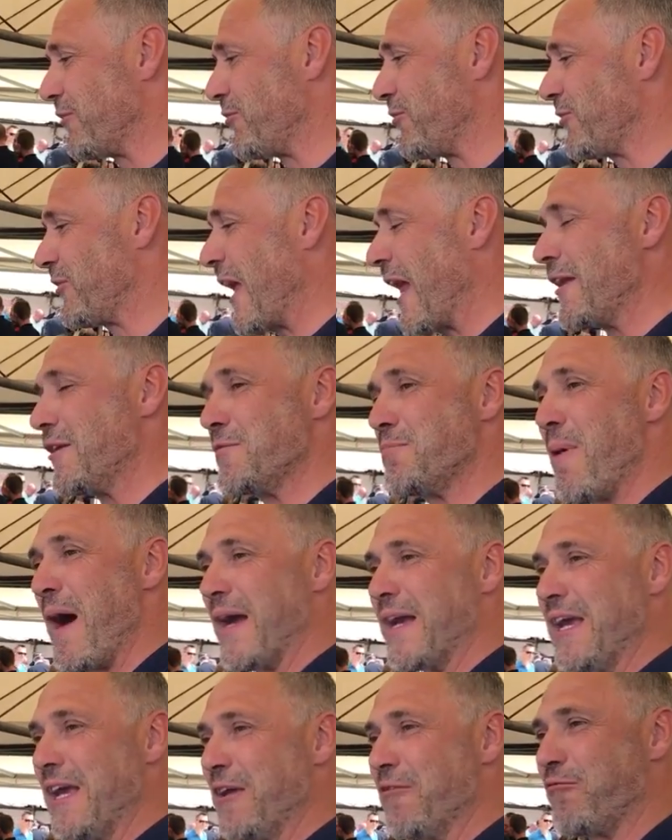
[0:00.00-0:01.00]
of
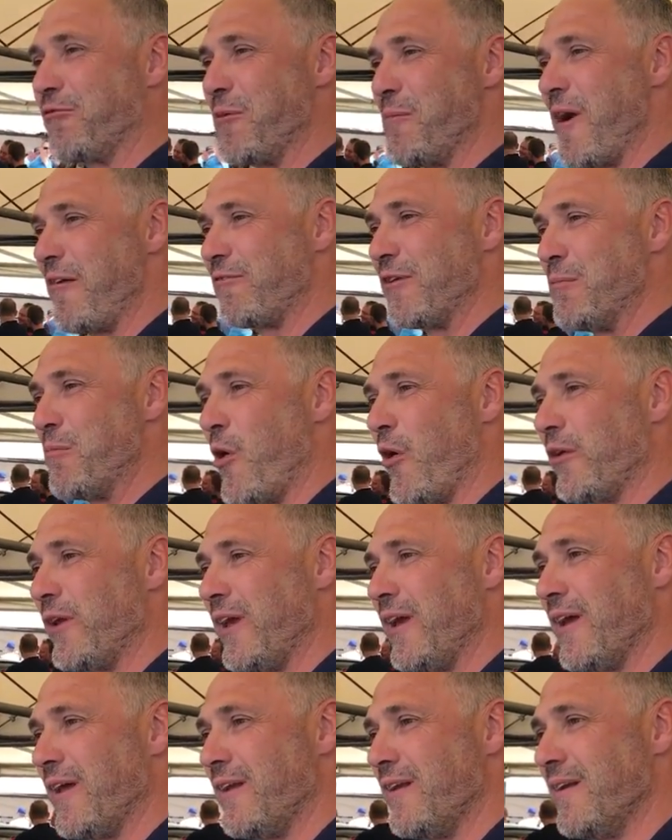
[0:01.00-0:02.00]
sandbagging from
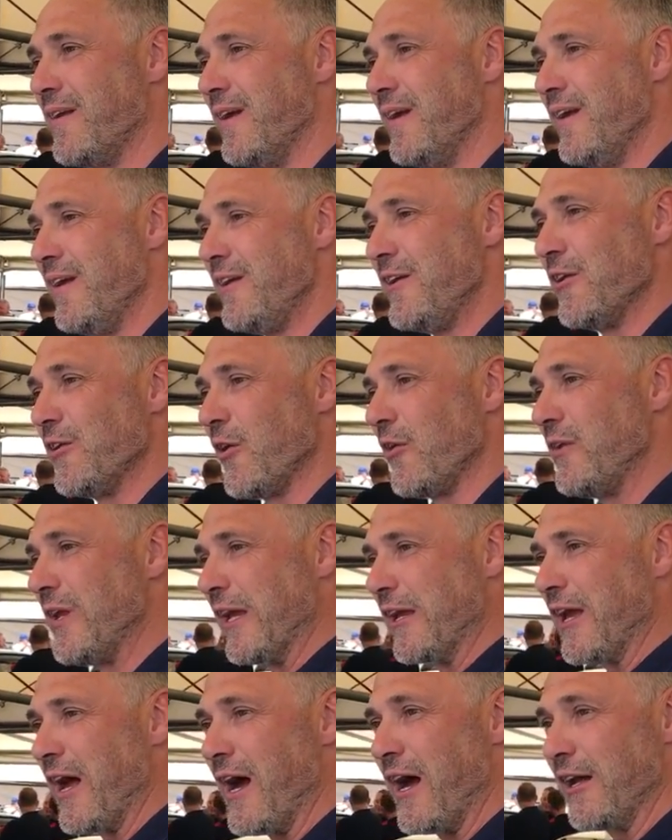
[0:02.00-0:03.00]
everybody, and you know,
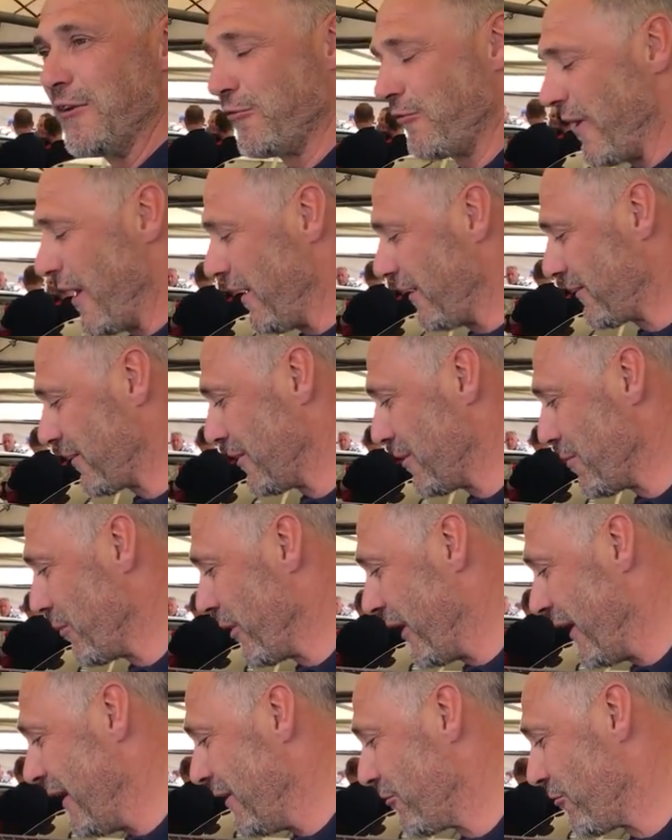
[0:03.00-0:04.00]
Nick Heidfeld and the
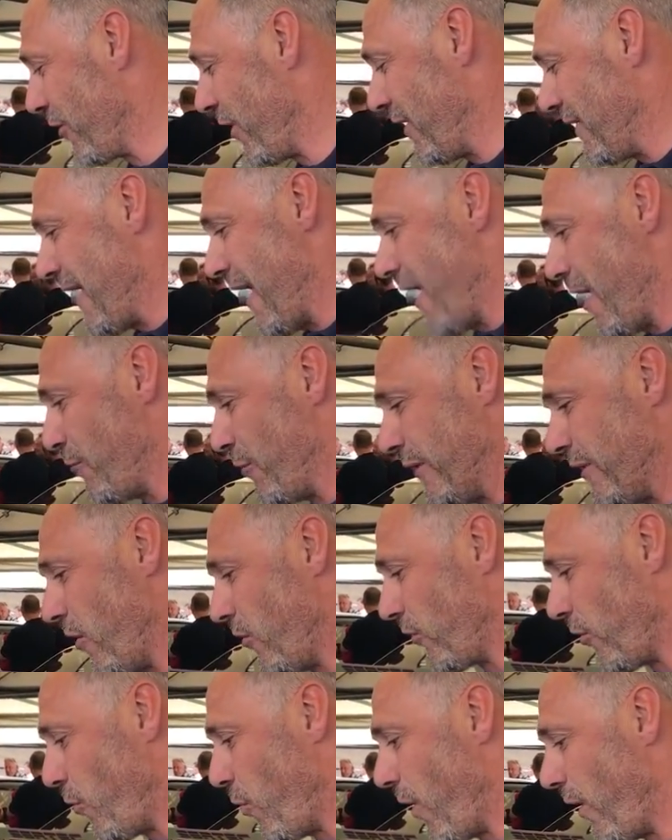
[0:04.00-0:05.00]
Mahindra. Yeah, we don't know